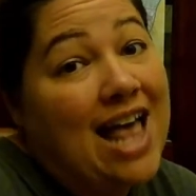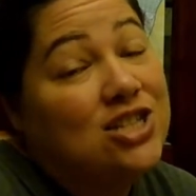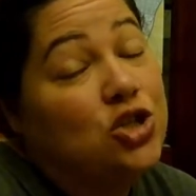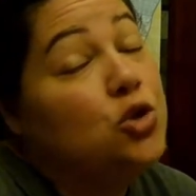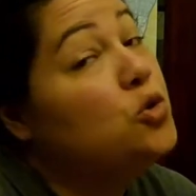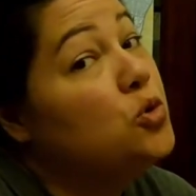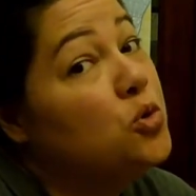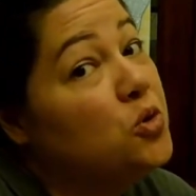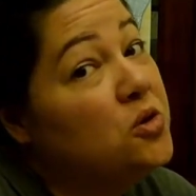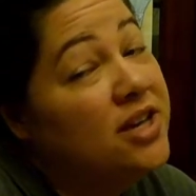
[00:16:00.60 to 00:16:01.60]

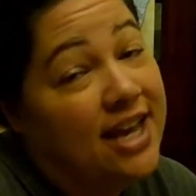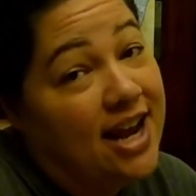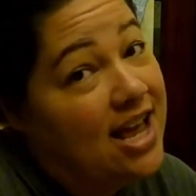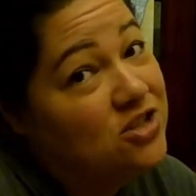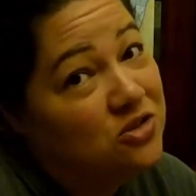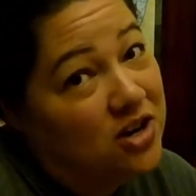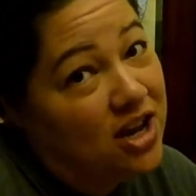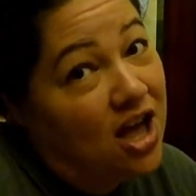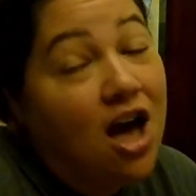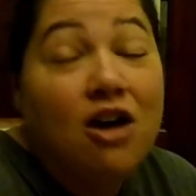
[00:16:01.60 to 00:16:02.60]
to get a drink
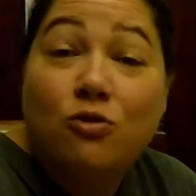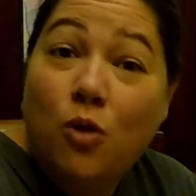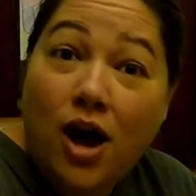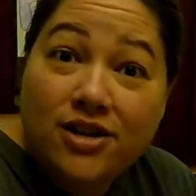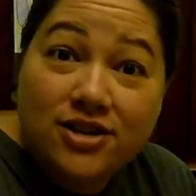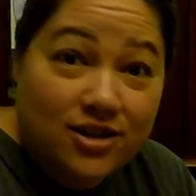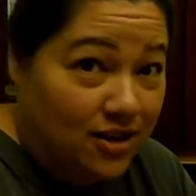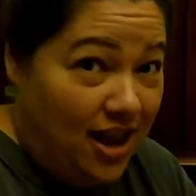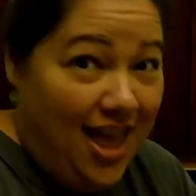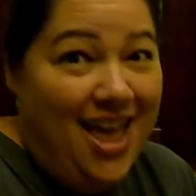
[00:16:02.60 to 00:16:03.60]
of water.
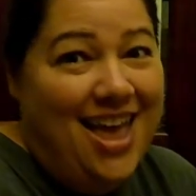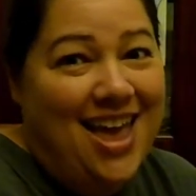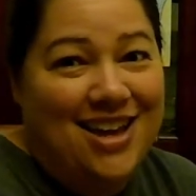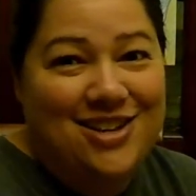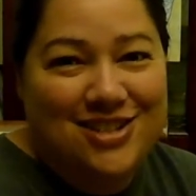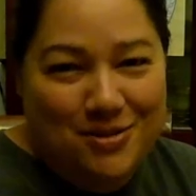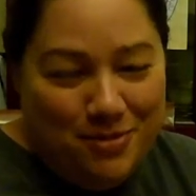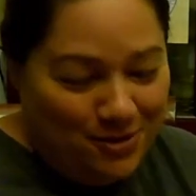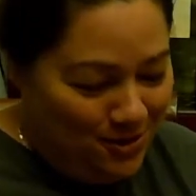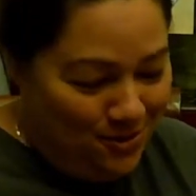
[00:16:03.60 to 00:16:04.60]
Hey, I used that blue
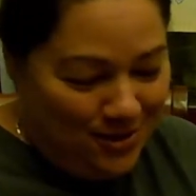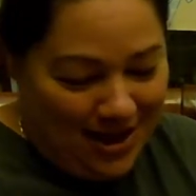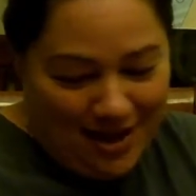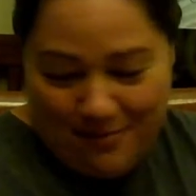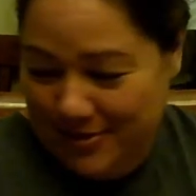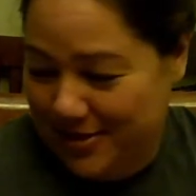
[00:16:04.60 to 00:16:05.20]
2 times.